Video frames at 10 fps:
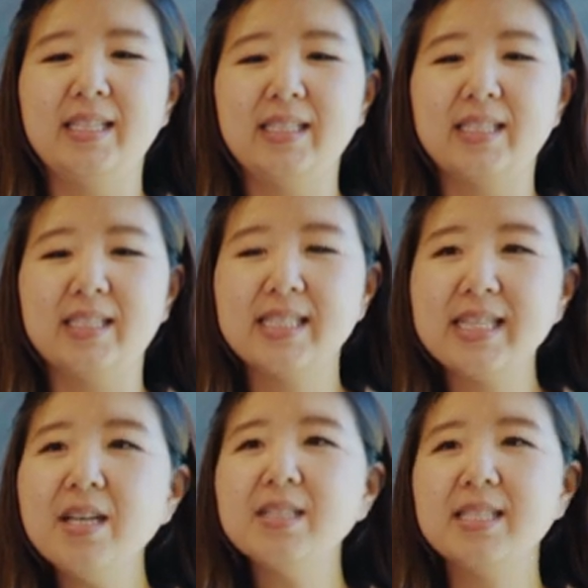the
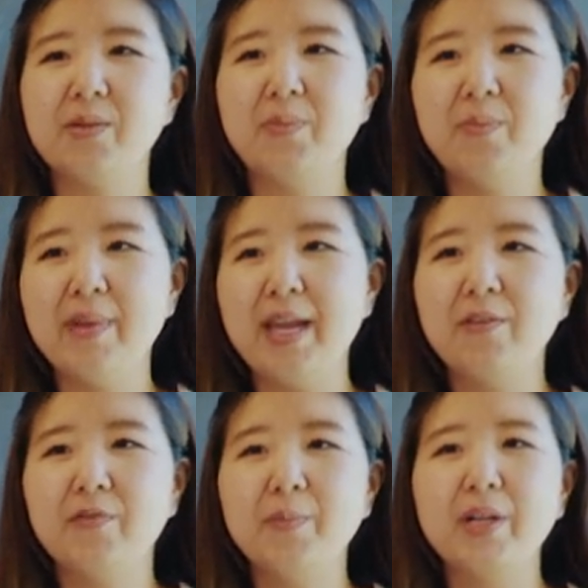cells that we make
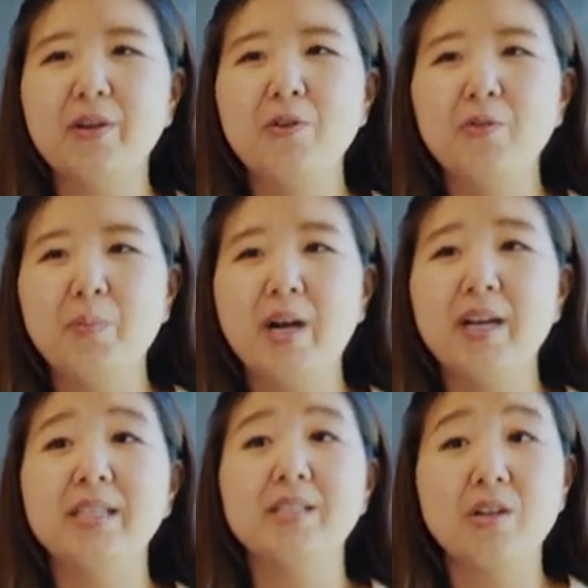from their own
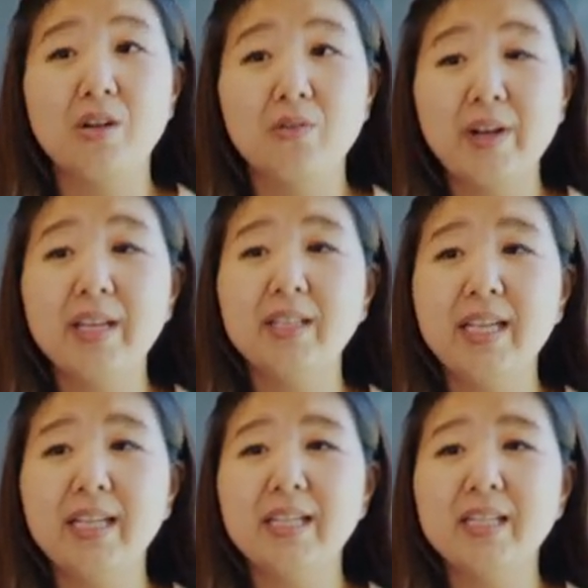bodies are
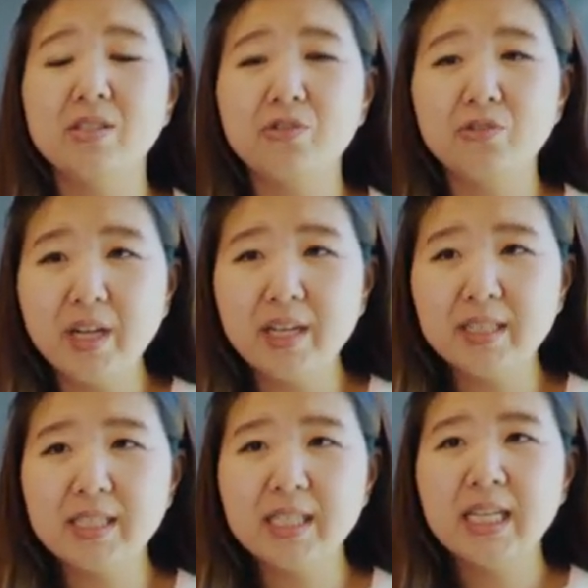regulated as
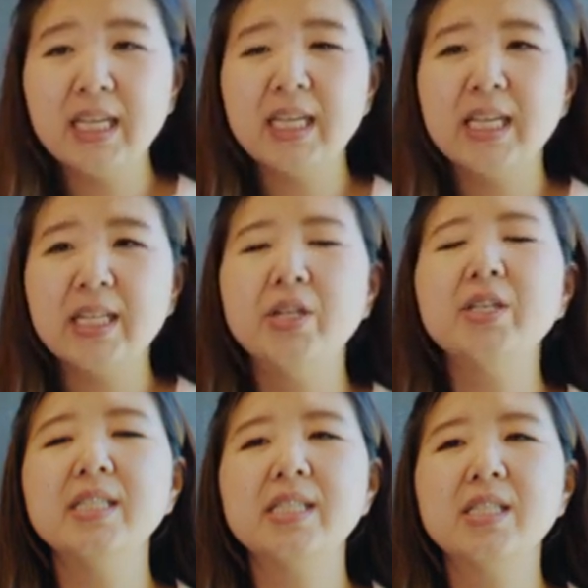drugs, there
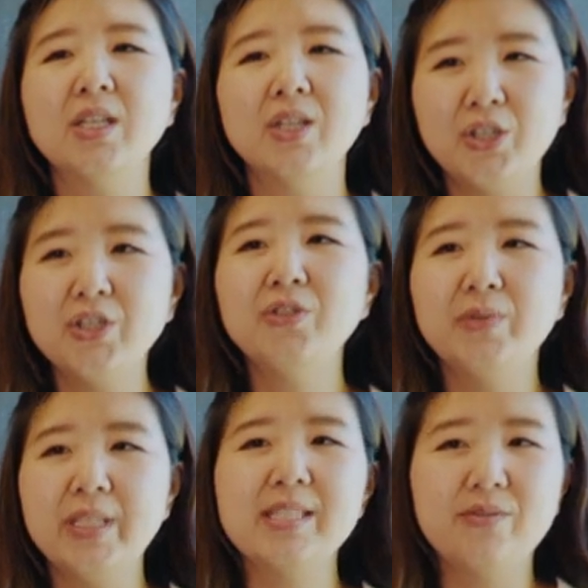is good
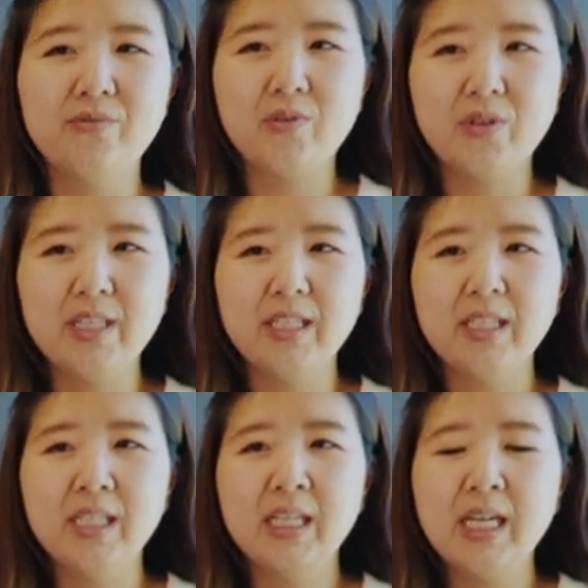reason for it.
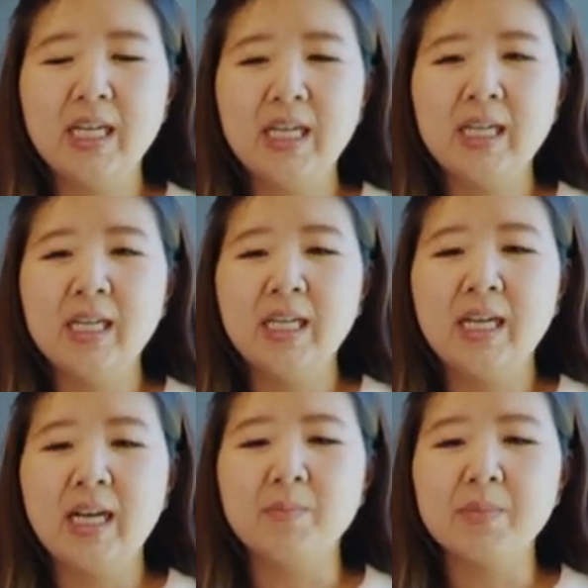
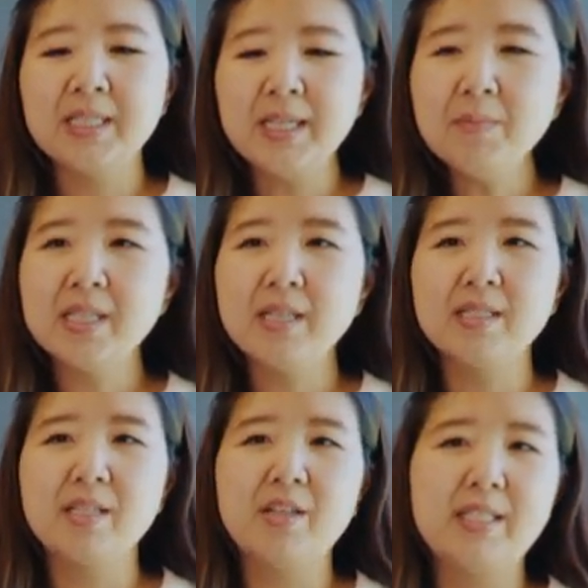Stem
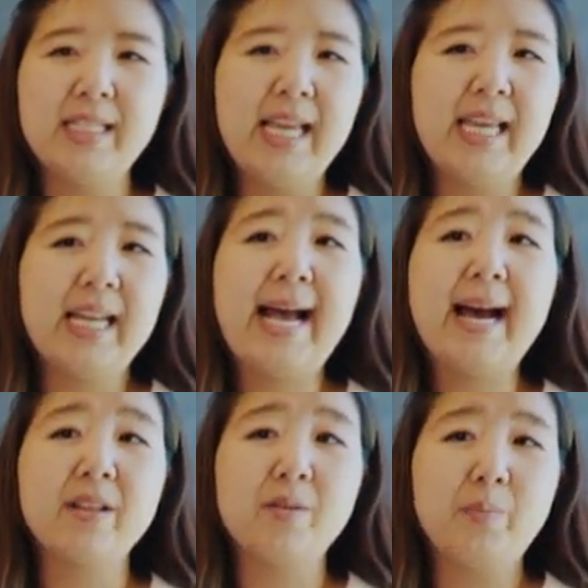cells that are taken
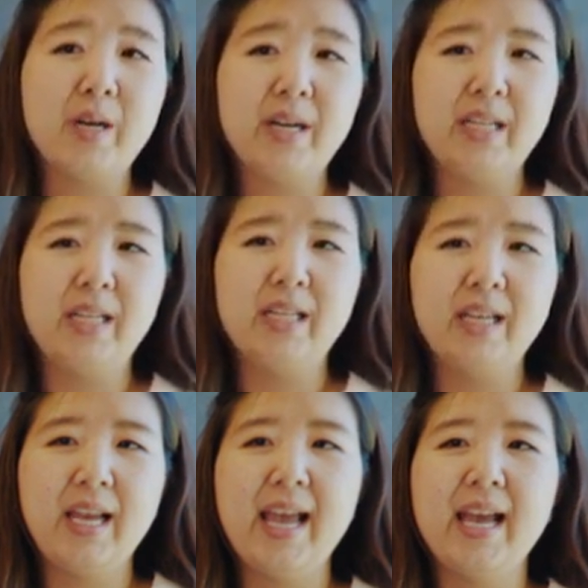out of the body
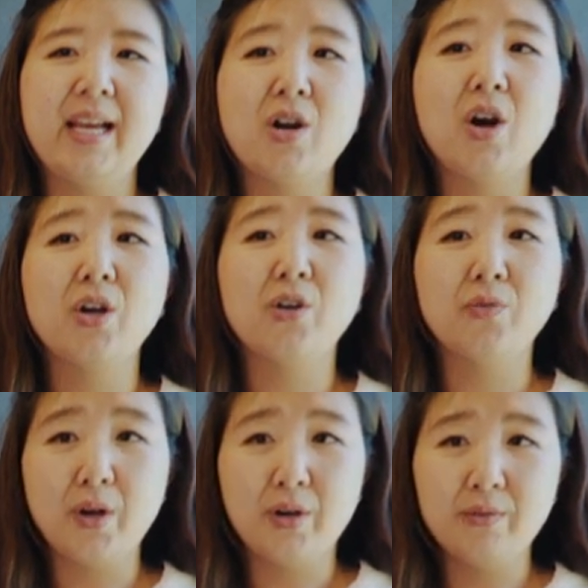and are
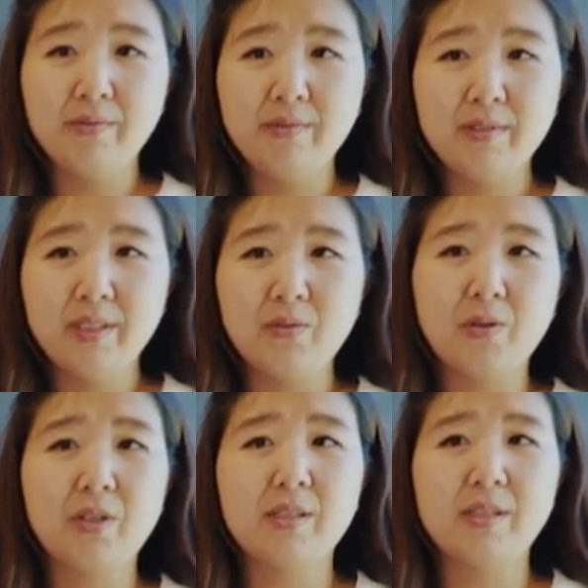grown,
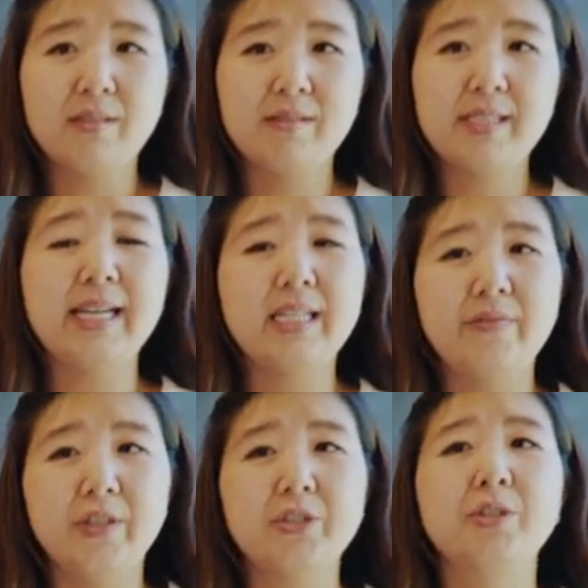or
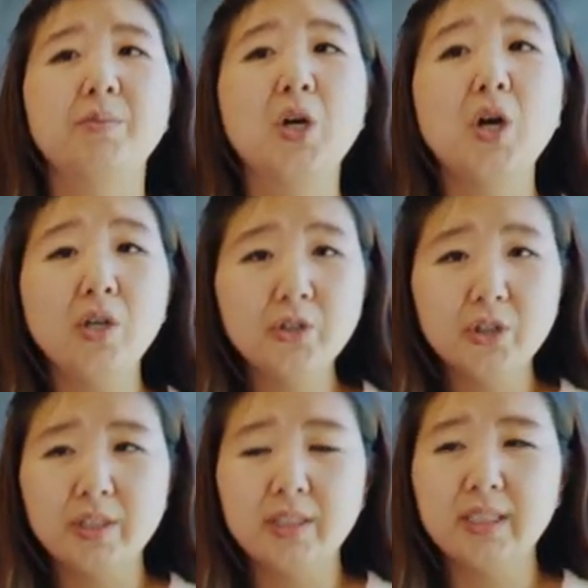scientific term,
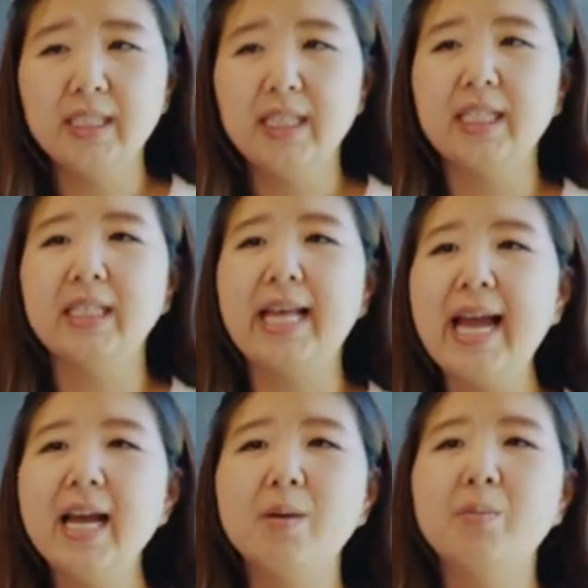cultured in a
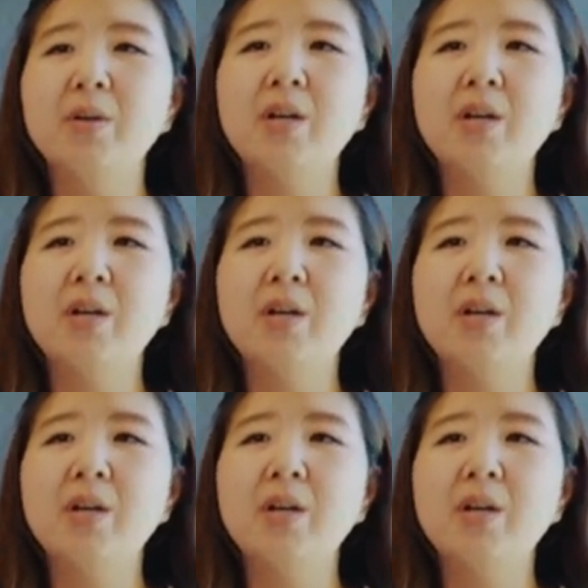lab,